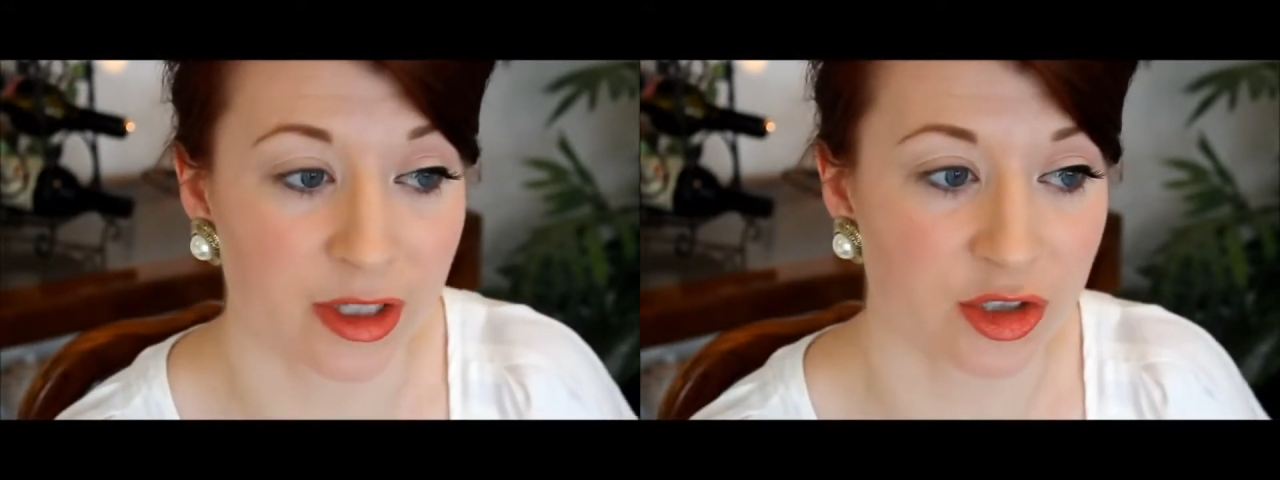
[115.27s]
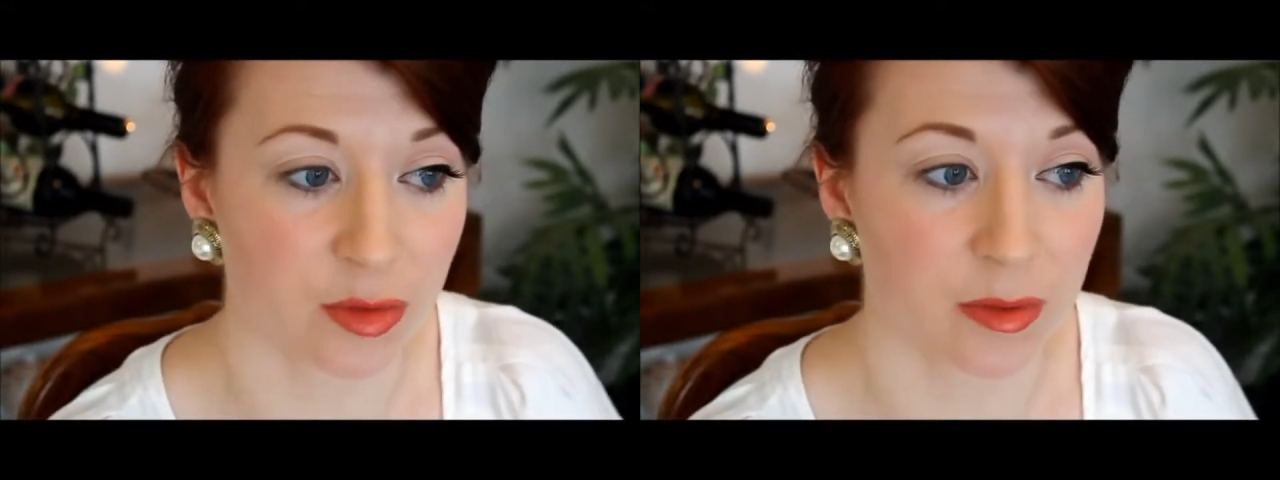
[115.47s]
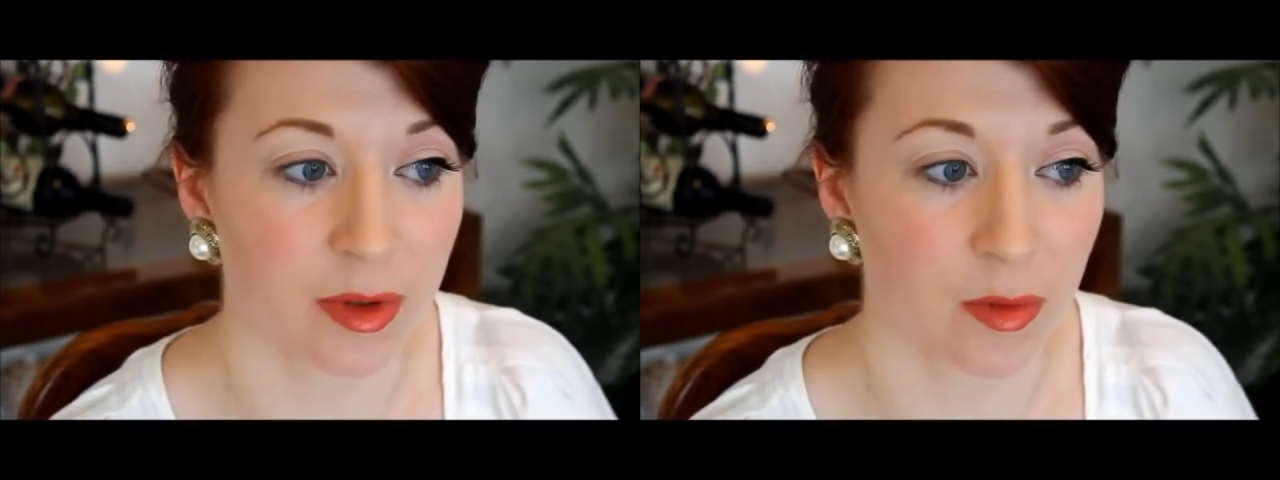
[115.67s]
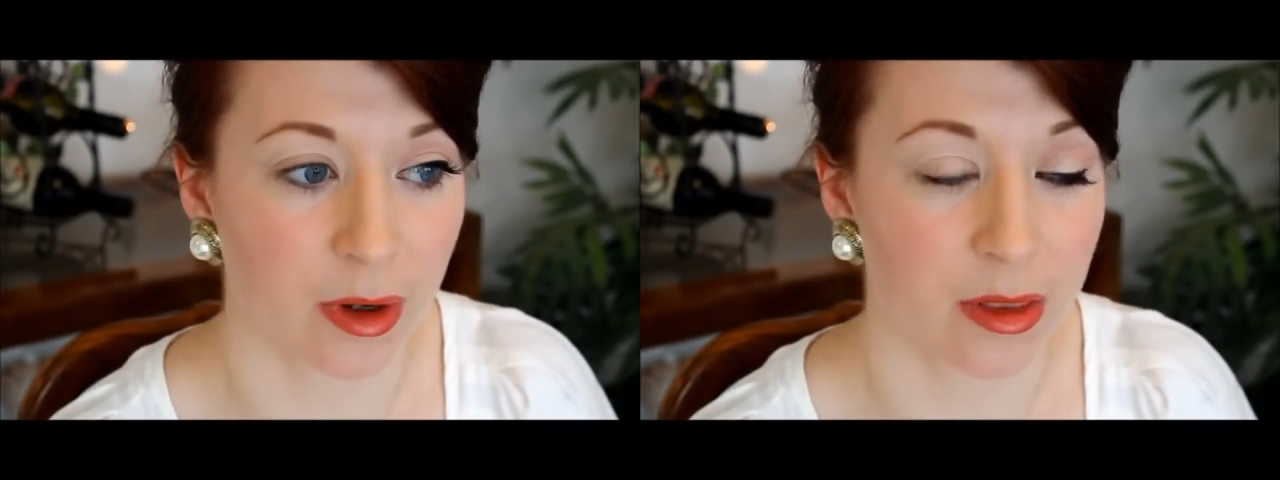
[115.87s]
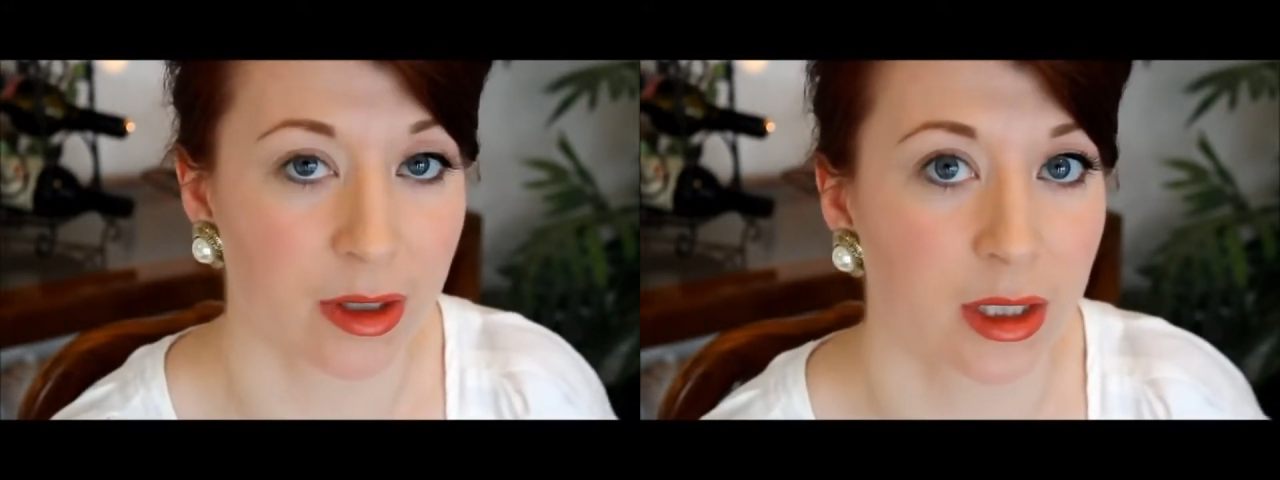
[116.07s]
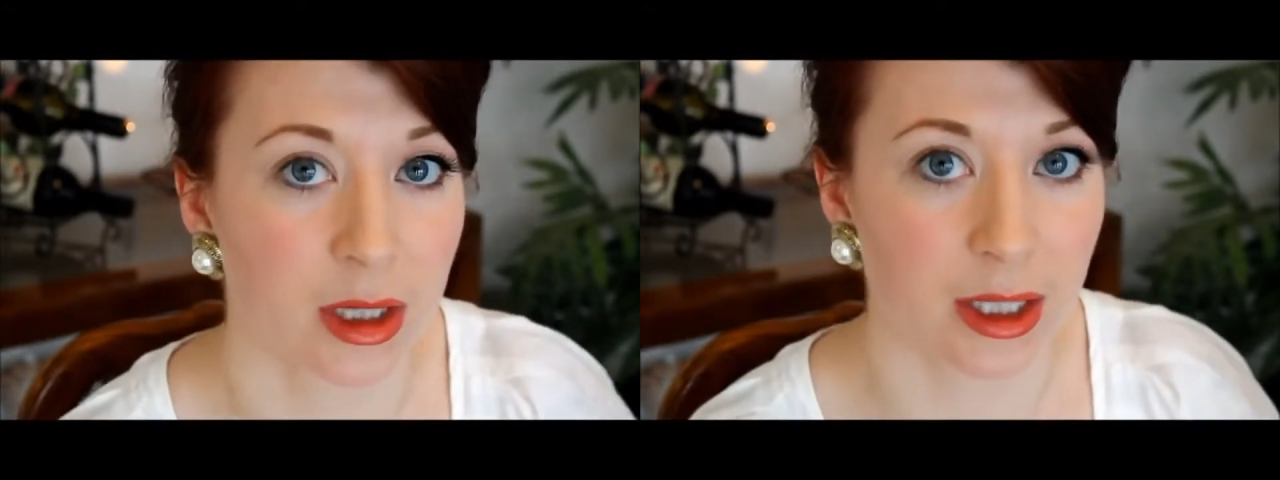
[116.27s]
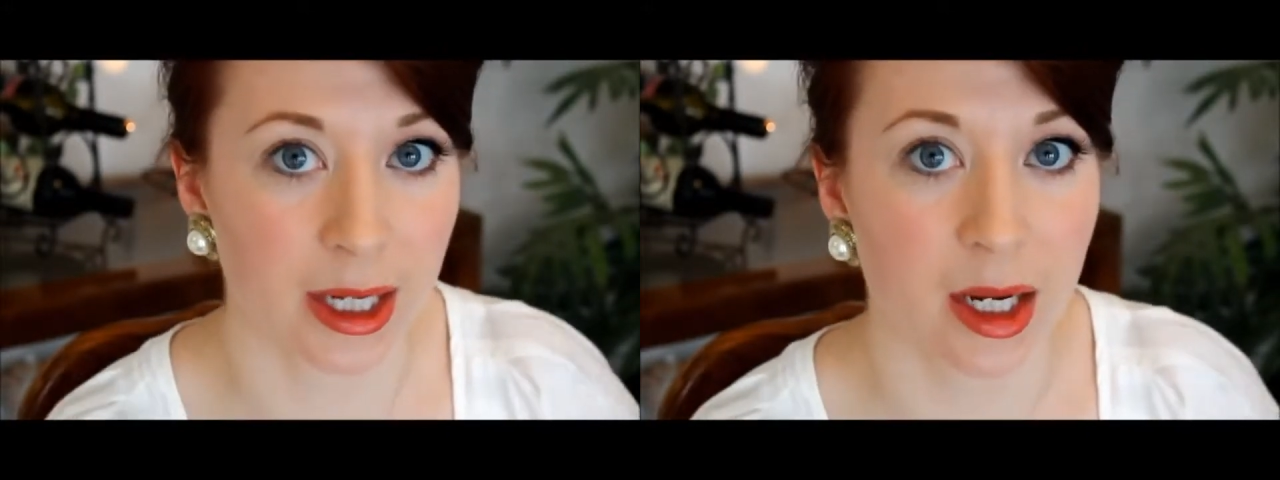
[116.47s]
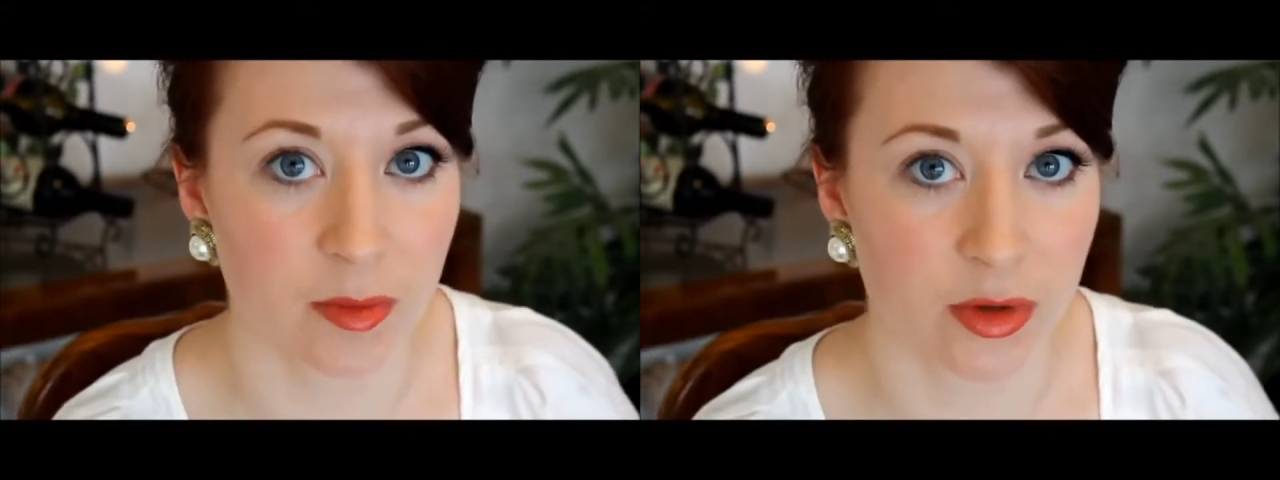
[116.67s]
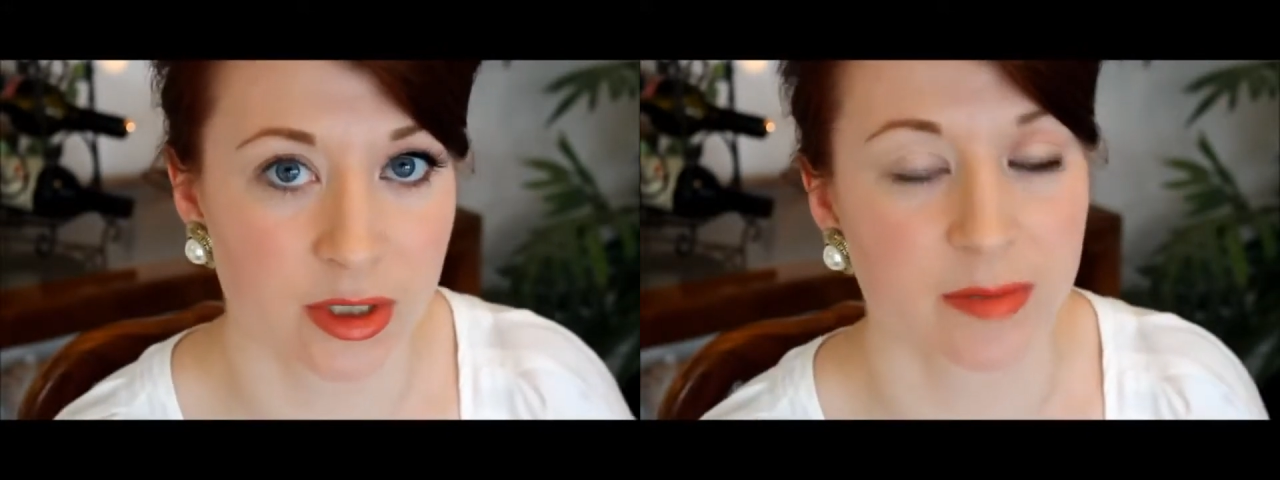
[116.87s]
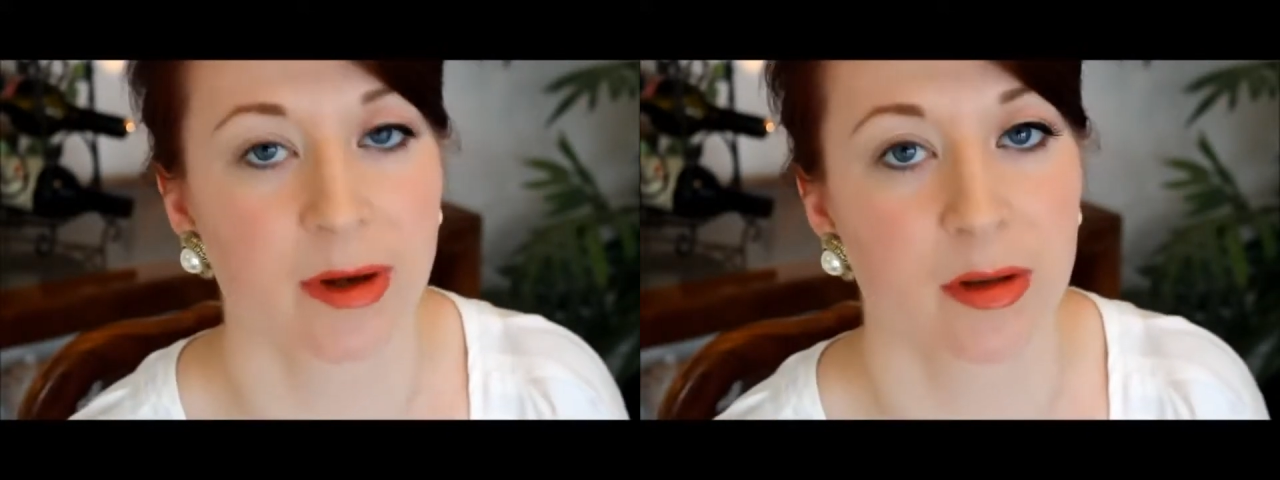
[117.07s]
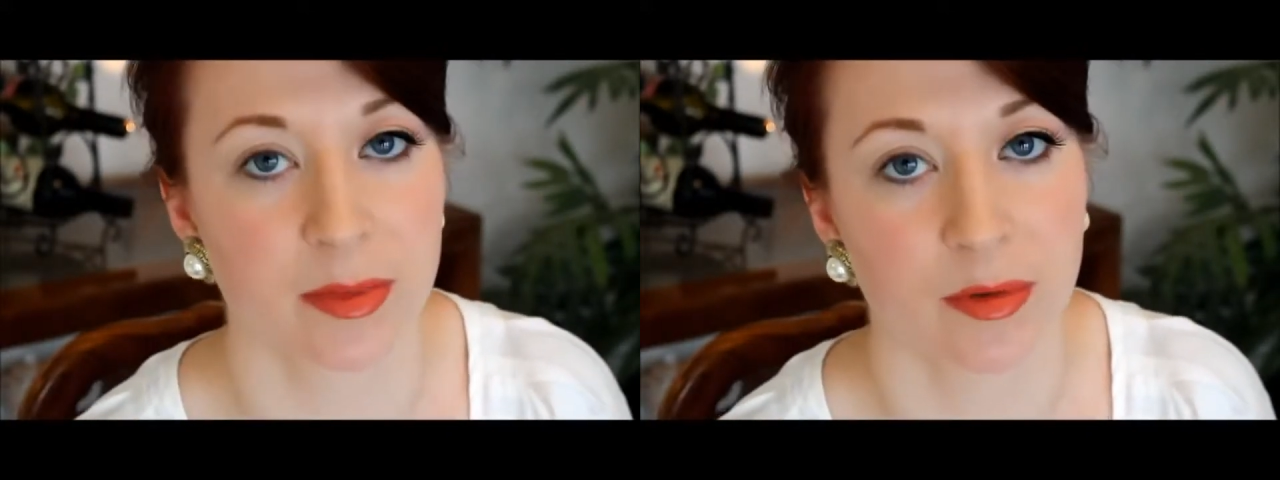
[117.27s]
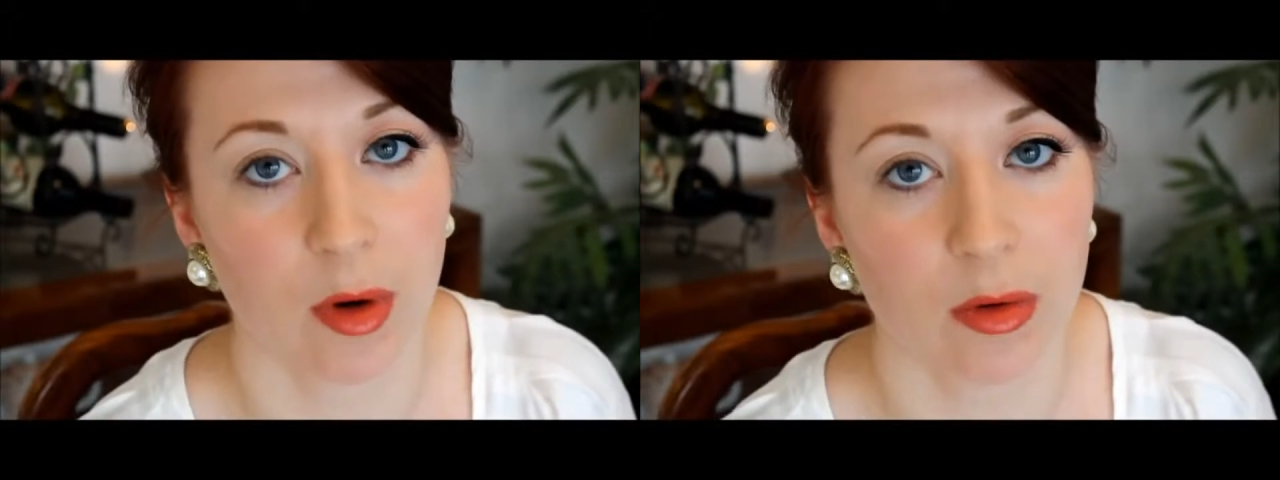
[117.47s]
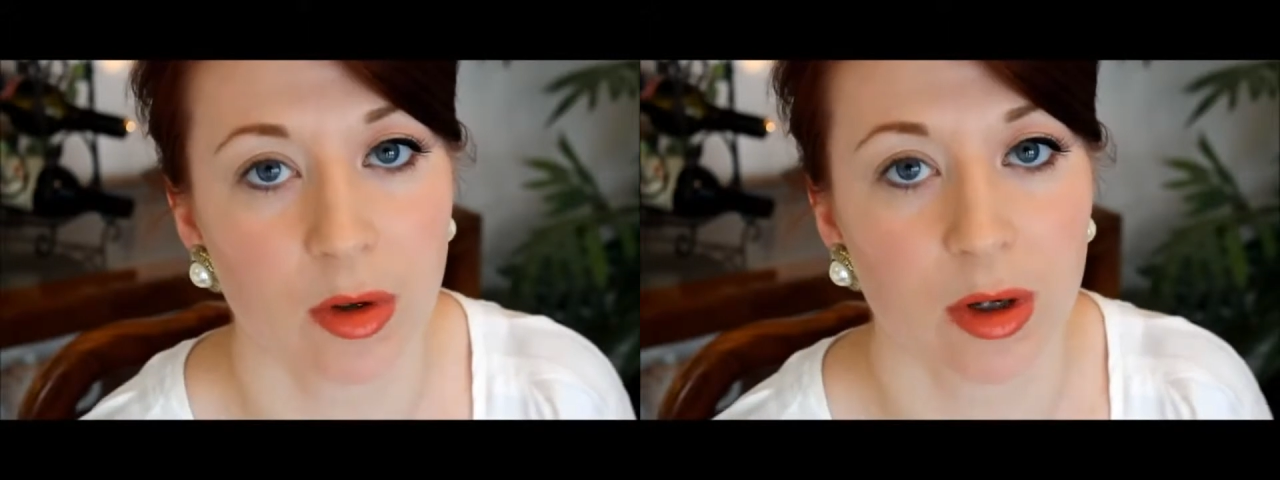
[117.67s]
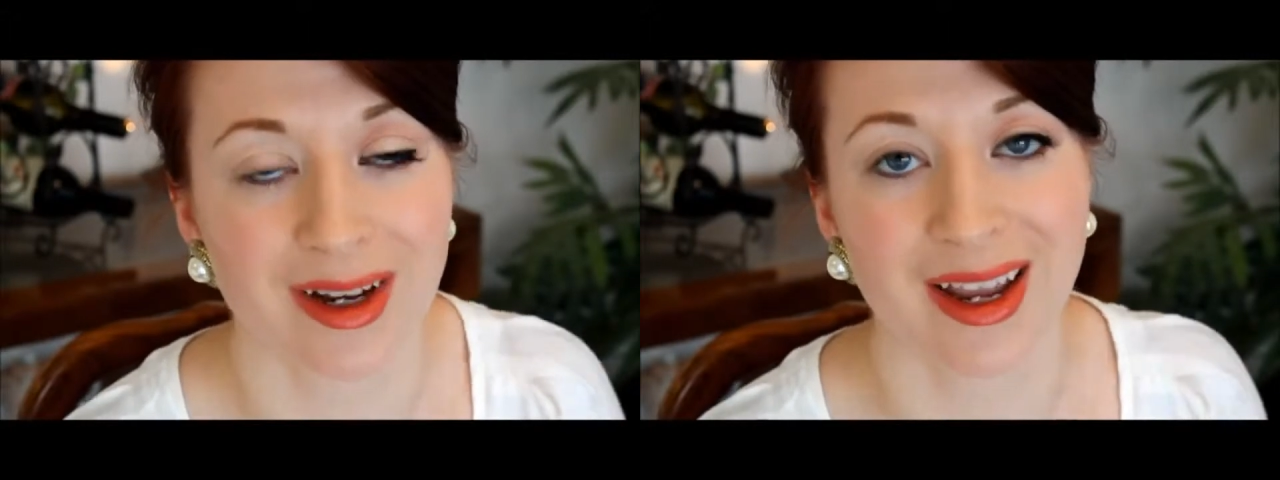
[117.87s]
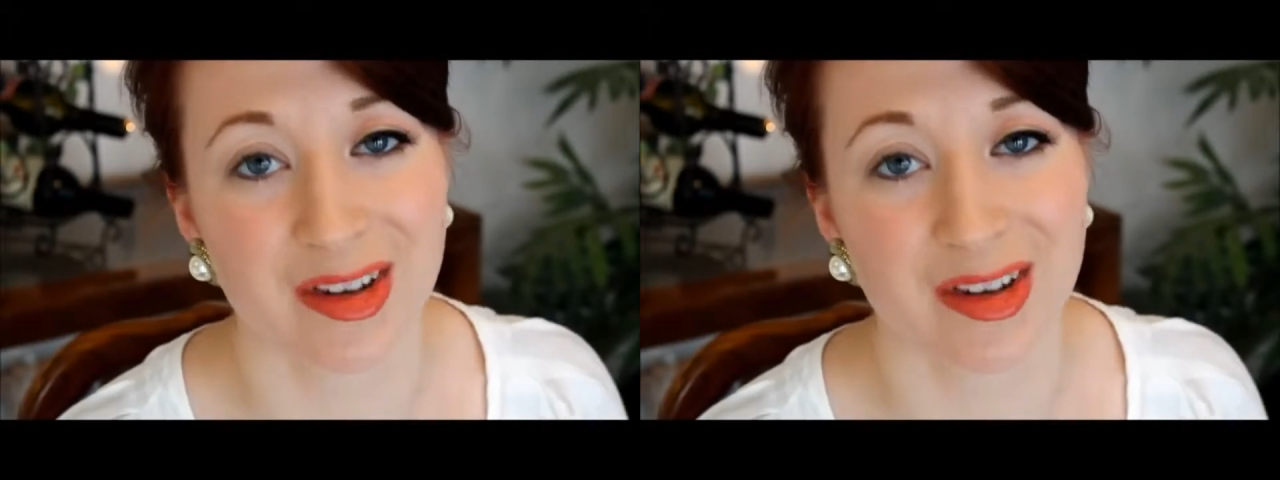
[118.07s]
She wouldn't be wearing the glamorous Marilyn Monroe look